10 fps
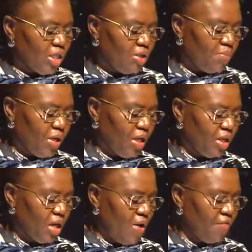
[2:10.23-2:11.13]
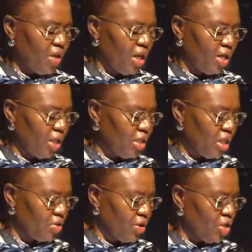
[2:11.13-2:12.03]
deepening African
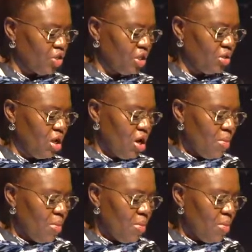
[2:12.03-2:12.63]
integration,